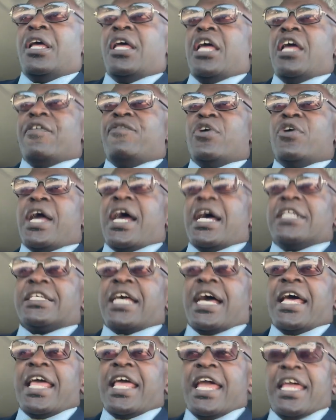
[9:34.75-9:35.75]
If you guys
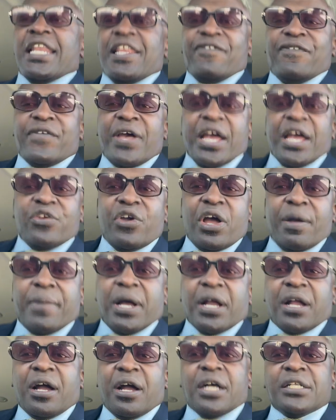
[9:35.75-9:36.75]
got any value out of
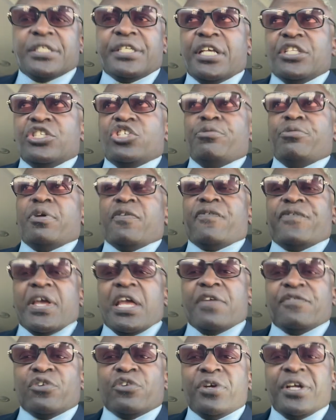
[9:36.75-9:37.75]
my content, do me a
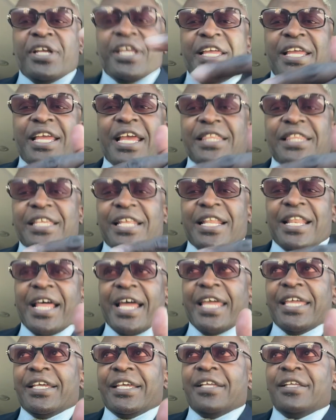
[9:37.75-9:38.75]
favor. Hit the
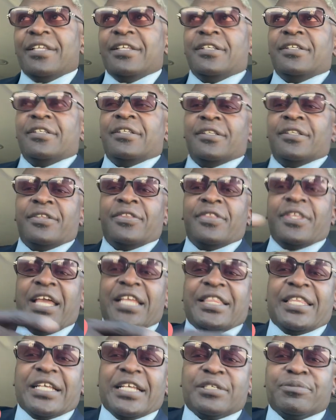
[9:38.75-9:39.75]
like.
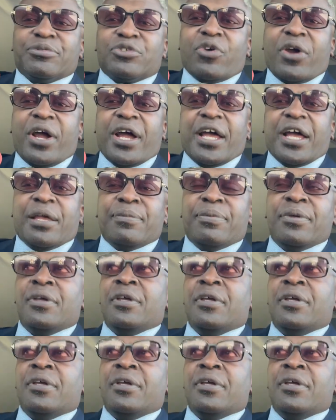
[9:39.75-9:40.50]
Hit that subscribe.